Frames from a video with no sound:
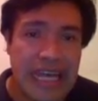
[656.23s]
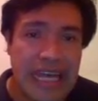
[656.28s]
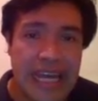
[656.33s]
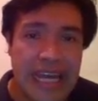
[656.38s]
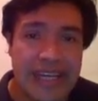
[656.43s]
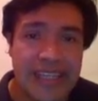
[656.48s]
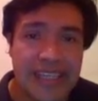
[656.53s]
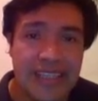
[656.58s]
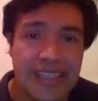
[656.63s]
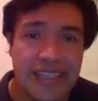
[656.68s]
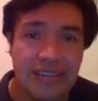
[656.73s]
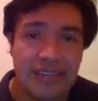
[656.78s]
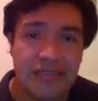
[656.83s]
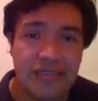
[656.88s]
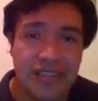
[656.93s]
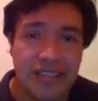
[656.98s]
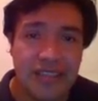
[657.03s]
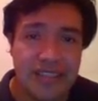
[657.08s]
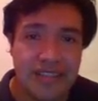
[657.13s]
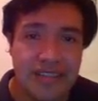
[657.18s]
A kilo
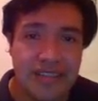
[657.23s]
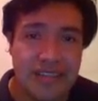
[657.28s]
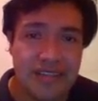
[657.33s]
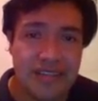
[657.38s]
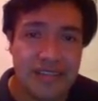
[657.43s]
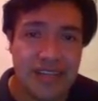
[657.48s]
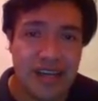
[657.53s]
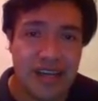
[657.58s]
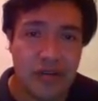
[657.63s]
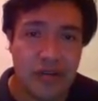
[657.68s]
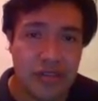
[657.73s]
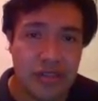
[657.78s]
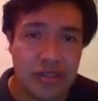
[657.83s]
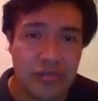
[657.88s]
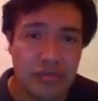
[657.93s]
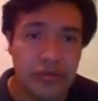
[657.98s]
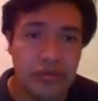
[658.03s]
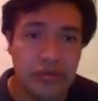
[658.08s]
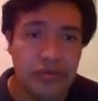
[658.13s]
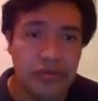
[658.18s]
is
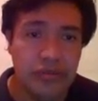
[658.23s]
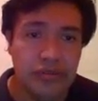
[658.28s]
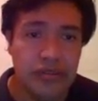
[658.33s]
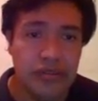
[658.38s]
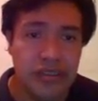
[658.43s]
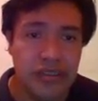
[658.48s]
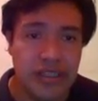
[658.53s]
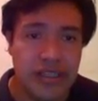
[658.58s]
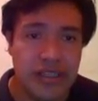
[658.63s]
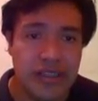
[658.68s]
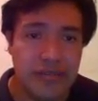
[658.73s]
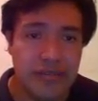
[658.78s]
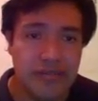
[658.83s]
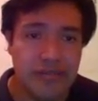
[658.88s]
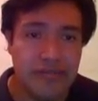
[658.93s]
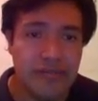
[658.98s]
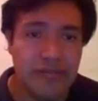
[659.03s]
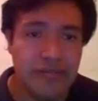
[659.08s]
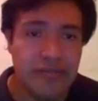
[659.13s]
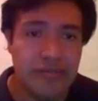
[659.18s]
countable.
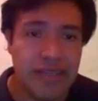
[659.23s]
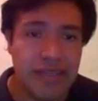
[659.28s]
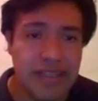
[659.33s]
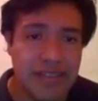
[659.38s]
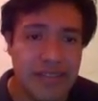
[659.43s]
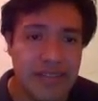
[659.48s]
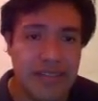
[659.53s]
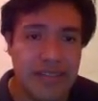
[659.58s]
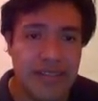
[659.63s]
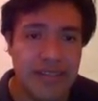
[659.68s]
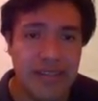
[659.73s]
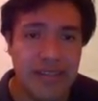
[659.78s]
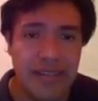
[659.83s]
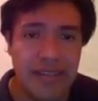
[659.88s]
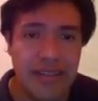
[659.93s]
Meat